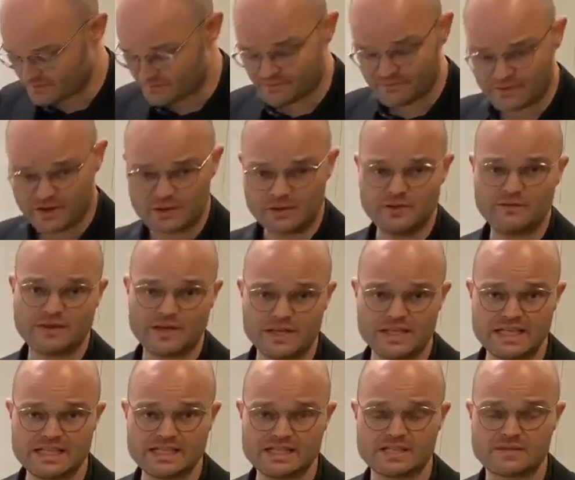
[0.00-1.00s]
Very,
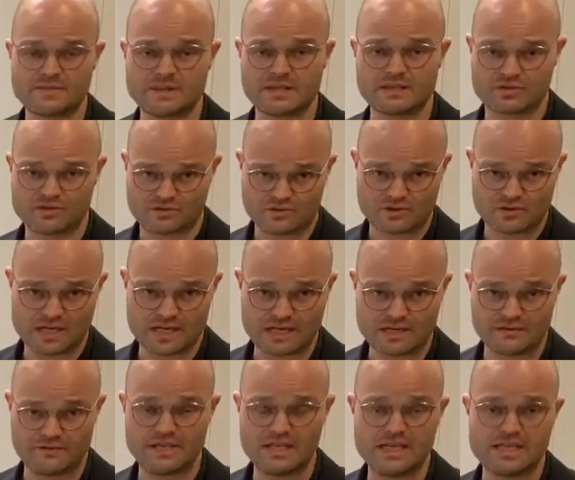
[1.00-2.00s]
very easy speaker to
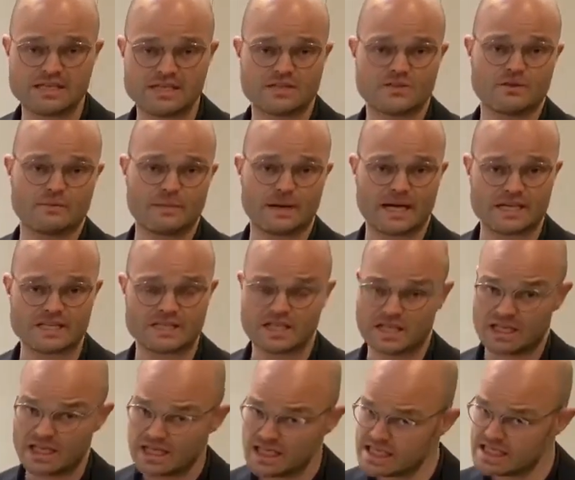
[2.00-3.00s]
drive, easy to
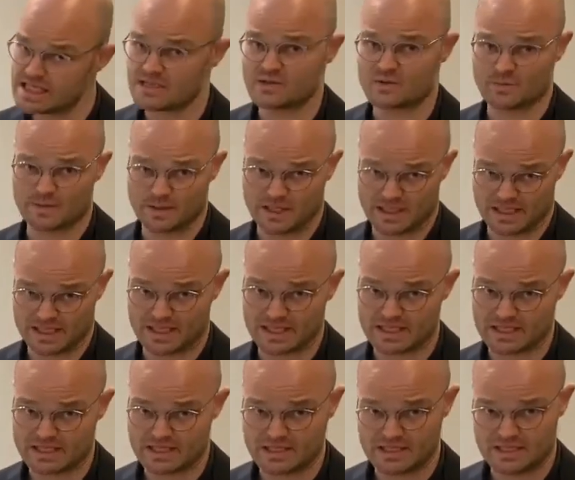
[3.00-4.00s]
match, and easy to
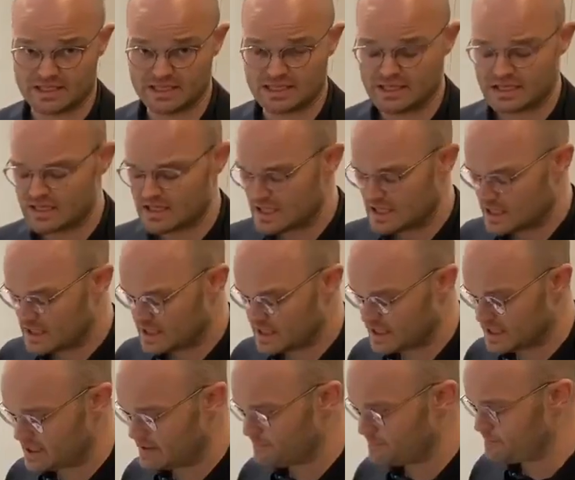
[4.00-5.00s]
place.
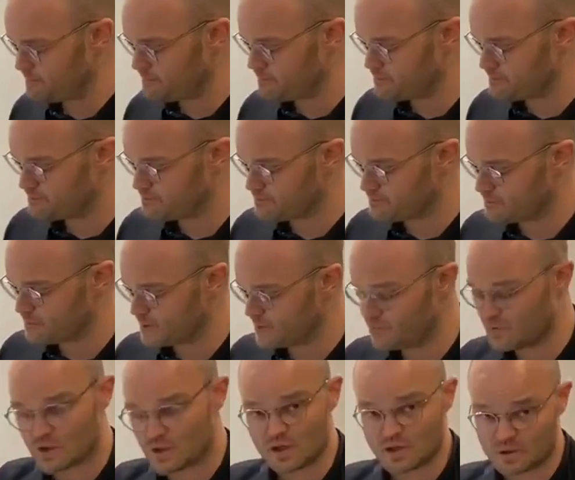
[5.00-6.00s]

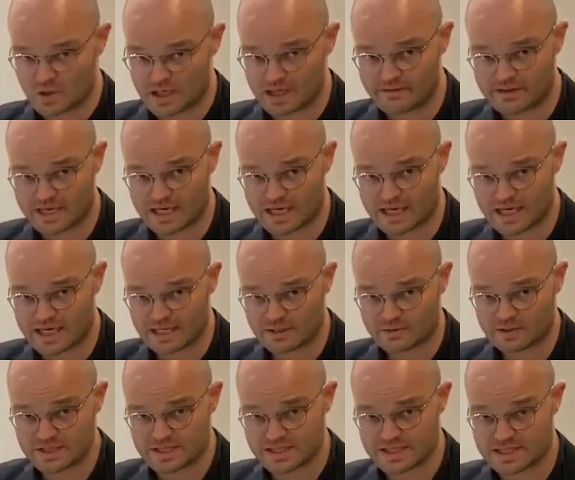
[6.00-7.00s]
If you go to
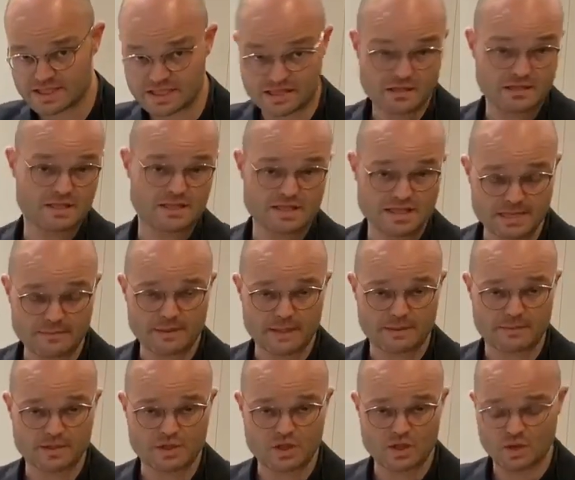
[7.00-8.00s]
Avantgarde, which is step
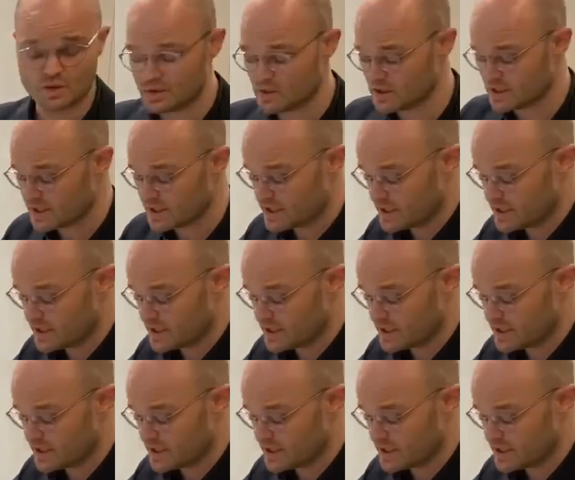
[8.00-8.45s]
number 2,